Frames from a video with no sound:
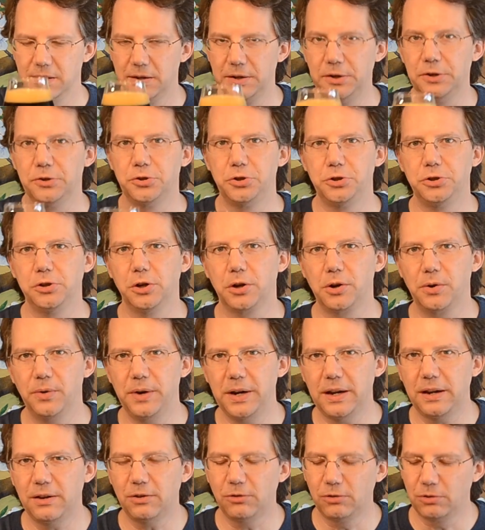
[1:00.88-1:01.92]
A little
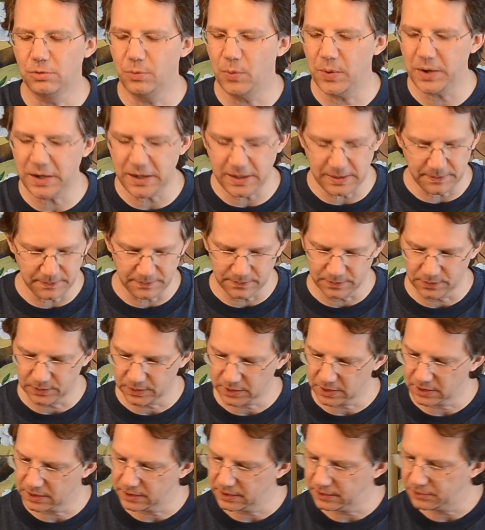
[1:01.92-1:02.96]
sugary, sweet.
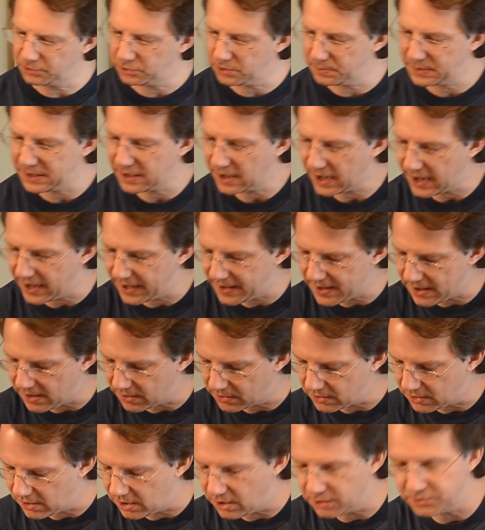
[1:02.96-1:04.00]
This should be high in
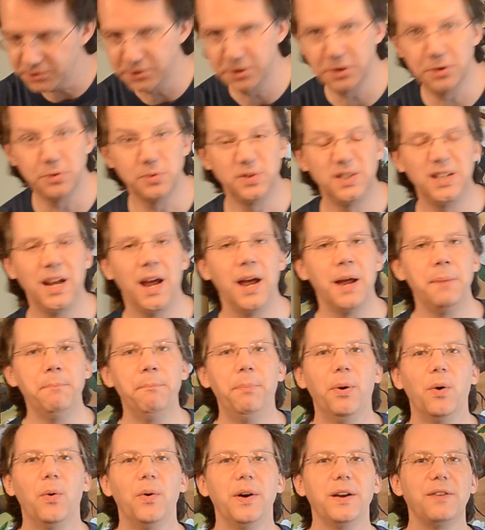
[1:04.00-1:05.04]
alcohol too.
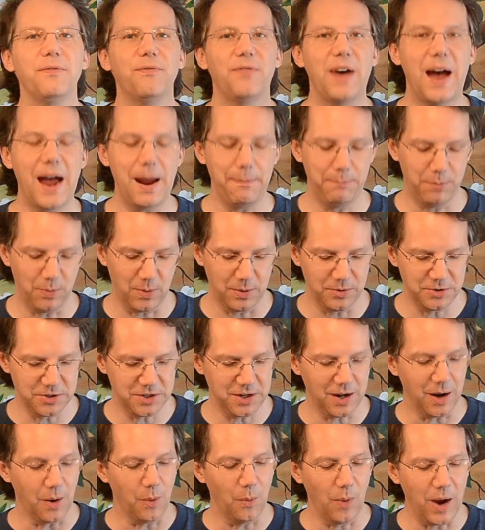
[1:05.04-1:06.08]

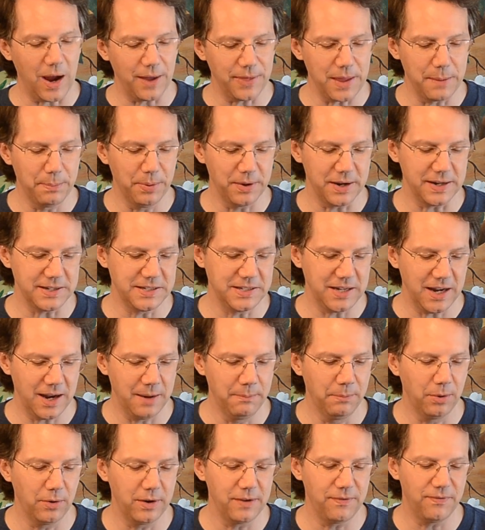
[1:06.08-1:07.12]
10.5%. Wow, they put a
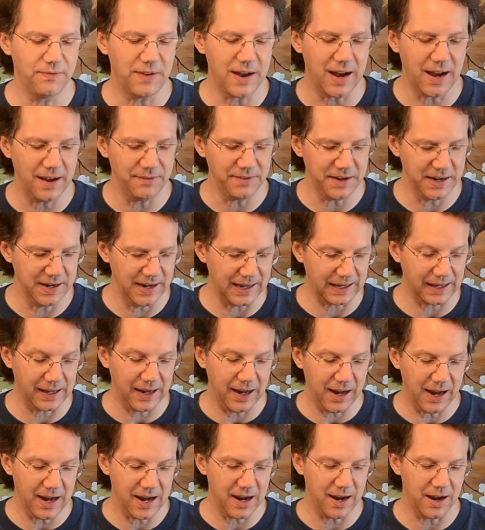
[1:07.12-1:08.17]
10.5 in a
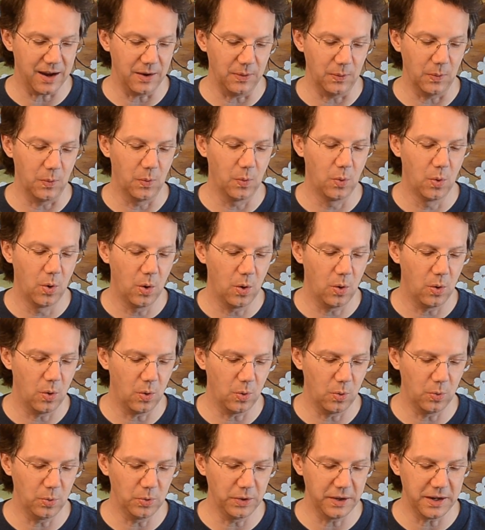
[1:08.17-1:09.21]
can.
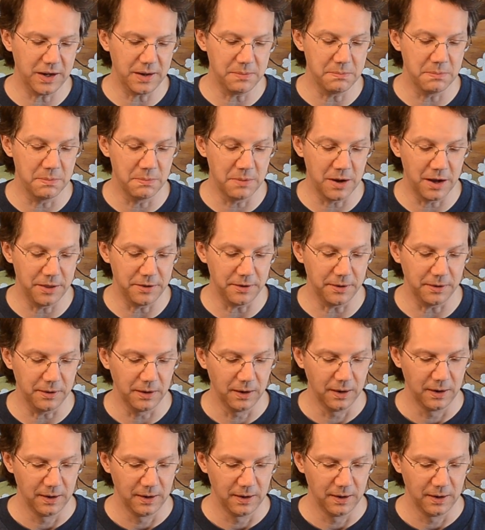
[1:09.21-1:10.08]
Holy mother.